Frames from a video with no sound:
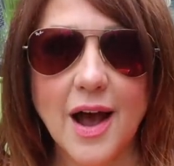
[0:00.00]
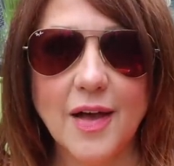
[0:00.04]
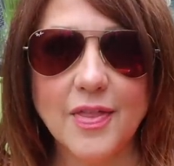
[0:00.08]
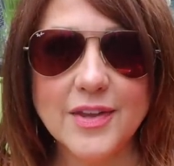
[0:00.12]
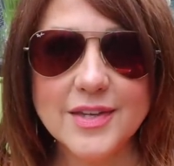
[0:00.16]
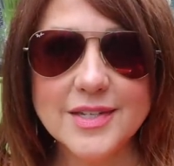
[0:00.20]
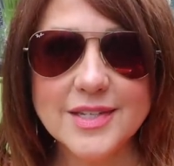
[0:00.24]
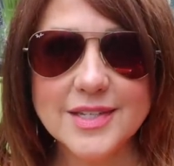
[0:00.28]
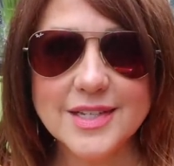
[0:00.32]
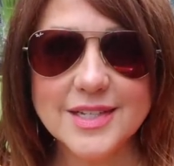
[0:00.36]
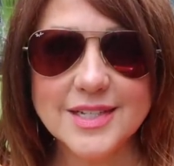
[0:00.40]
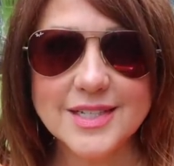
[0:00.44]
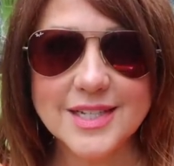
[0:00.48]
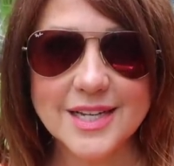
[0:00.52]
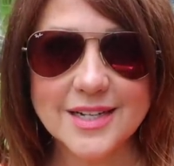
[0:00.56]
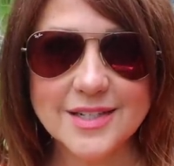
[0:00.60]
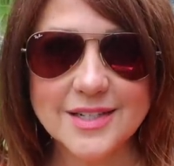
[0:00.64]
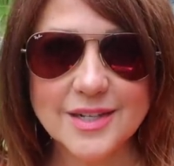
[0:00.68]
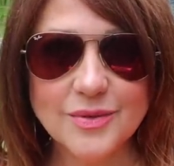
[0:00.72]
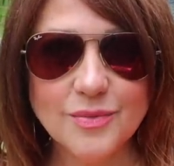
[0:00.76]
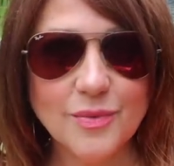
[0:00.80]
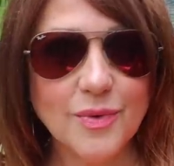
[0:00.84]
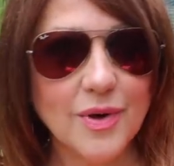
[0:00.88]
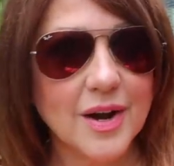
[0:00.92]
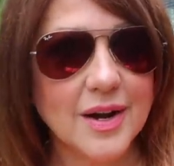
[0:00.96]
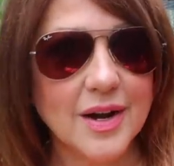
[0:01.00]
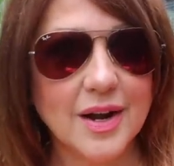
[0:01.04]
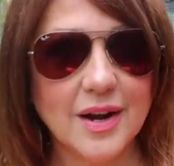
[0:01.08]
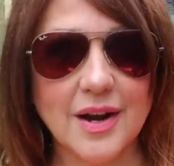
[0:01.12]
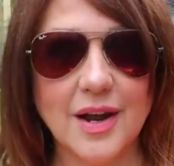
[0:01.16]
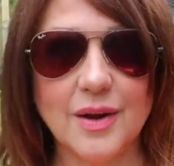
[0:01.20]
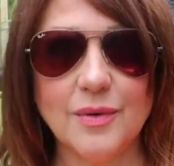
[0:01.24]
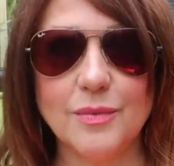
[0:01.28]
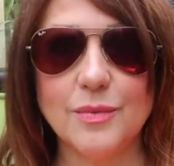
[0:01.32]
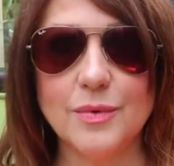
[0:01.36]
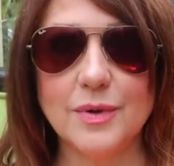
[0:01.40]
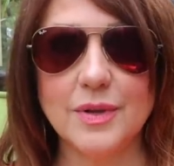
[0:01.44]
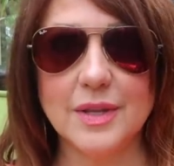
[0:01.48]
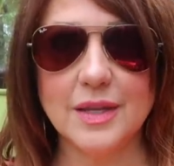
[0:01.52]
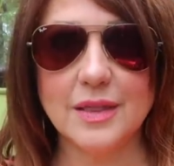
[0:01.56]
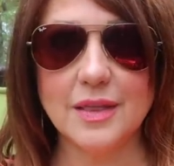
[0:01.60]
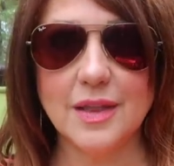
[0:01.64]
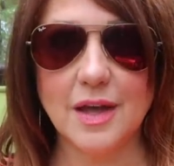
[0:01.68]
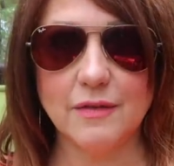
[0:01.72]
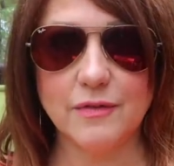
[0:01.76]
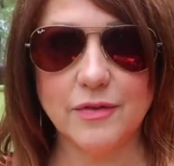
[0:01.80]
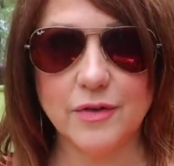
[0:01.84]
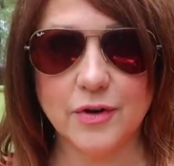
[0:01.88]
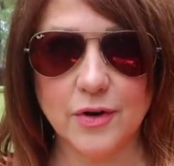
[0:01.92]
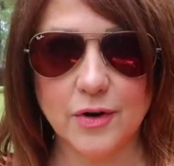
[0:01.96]
This is a tinted one, and I really
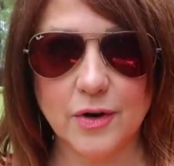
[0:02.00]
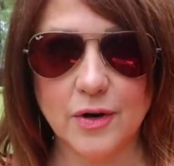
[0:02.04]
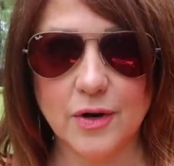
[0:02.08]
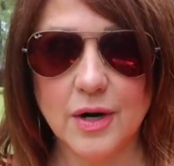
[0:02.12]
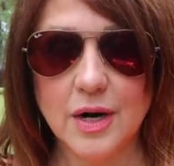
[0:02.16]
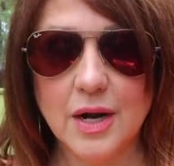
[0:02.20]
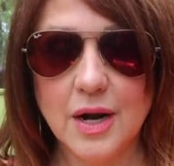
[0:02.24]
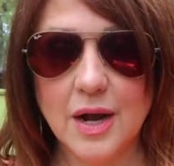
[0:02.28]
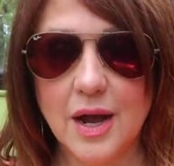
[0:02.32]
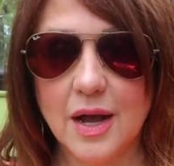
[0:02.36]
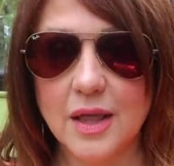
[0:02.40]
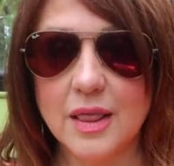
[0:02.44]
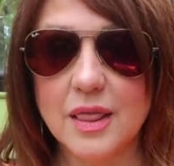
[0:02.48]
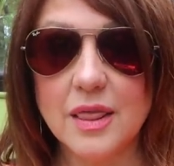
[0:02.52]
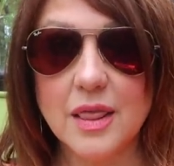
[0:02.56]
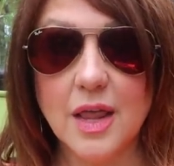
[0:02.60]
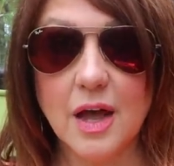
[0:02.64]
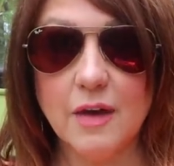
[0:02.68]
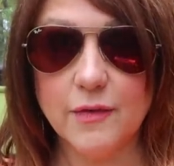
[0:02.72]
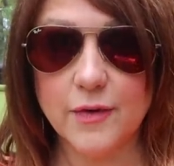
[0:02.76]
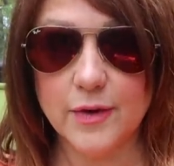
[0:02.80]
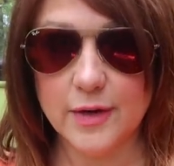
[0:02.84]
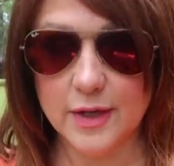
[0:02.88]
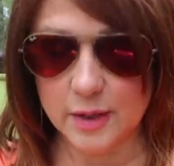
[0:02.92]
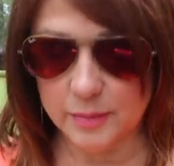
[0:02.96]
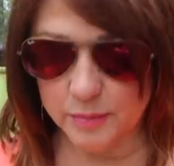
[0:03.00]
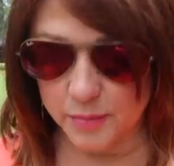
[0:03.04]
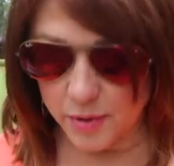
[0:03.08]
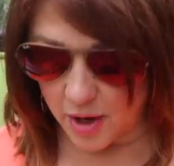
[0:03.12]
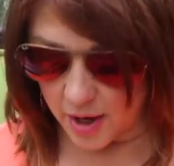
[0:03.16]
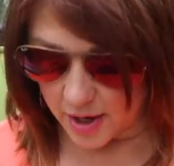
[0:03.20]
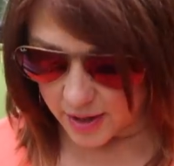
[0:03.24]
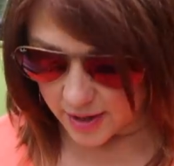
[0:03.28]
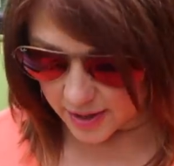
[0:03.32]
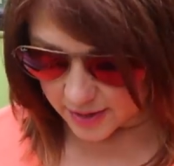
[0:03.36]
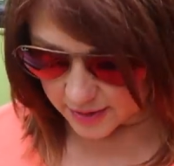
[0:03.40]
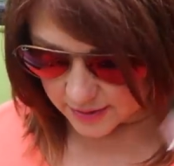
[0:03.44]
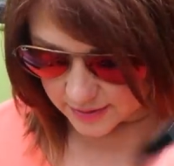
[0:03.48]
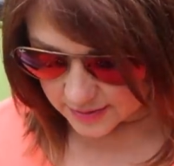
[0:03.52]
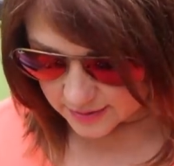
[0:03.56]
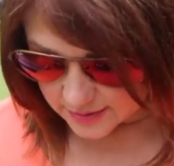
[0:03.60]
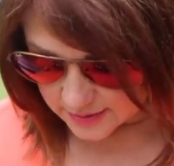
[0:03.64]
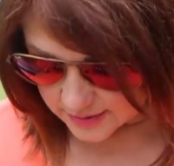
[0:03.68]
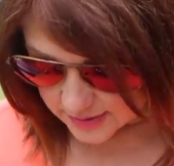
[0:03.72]
love her lip products.